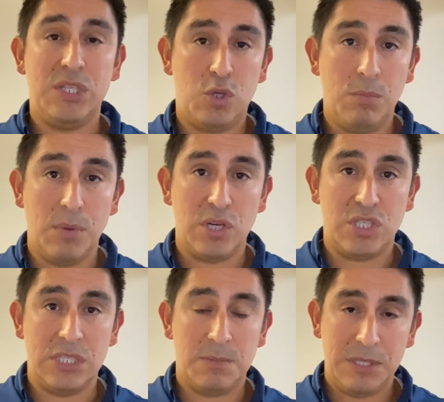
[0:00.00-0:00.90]
two
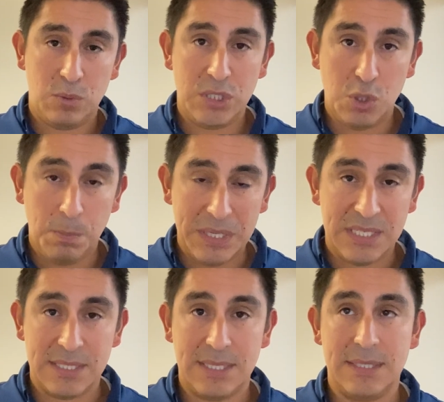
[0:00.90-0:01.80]
merchants, between two
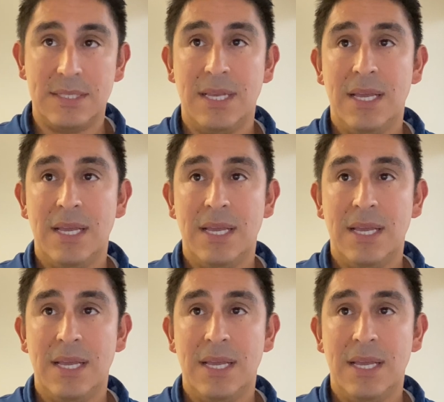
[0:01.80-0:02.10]
businesses.